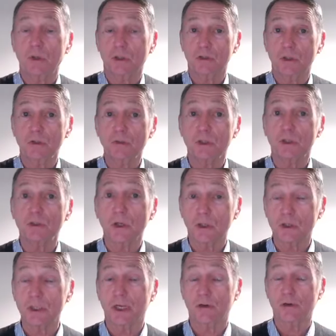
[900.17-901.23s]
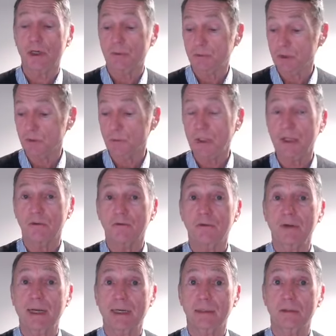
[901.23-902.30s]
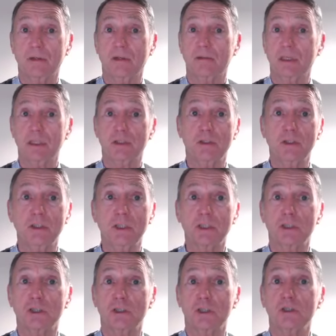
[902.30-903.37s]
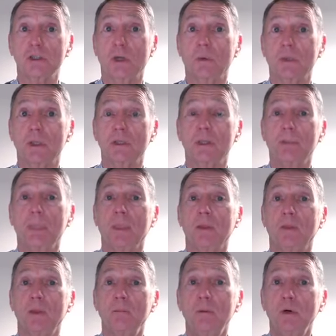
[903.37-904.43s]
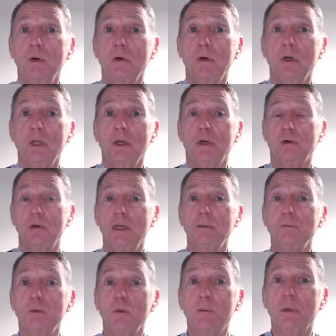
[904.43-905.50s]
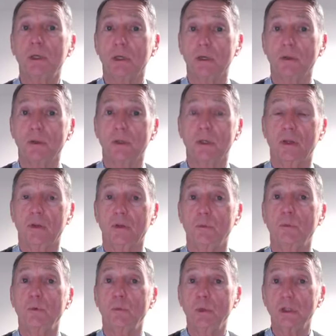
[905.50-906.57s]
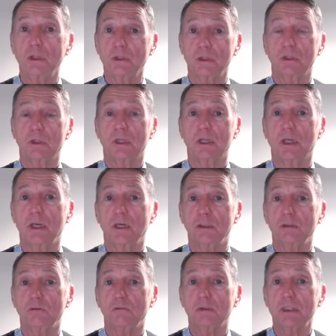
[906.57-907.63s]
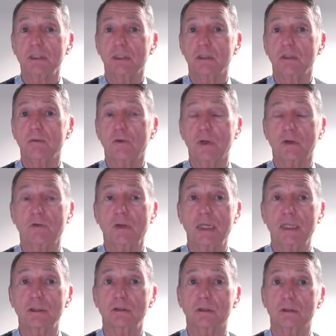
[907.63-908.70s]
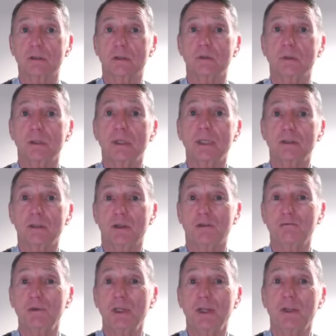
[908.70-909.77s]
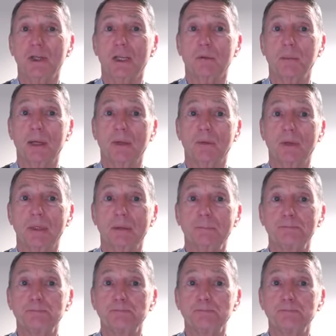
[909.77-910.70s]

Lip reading: because those are toxic creams as well. In fact, there are studies to show that the more creams you put on, the worse risk you've got of cancer. So you need to really think about that.